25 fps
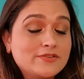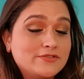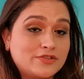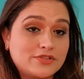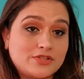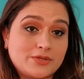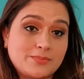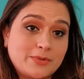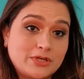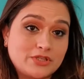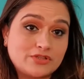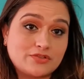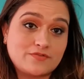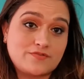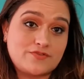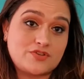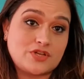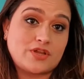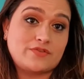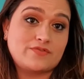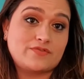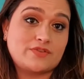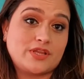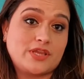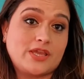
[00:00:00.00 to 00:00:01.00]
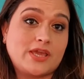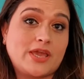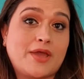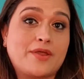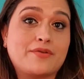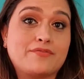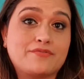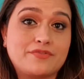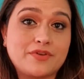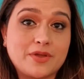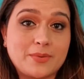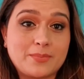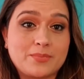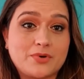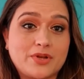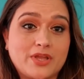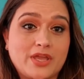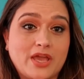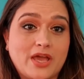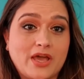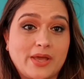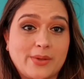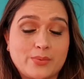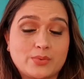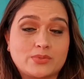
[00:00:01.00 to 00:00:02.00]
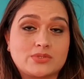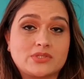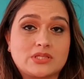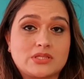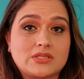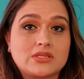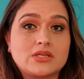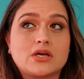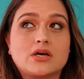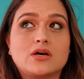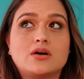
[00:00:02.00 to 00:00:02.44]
For the month of January and February, I was